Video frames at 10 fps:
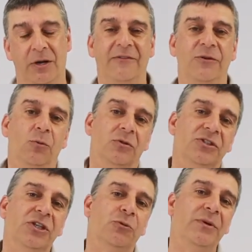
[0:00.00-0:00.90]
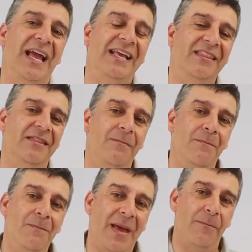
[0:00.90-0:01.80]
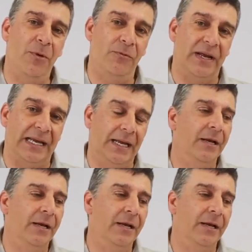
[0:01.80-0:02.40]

If you want to create the memory,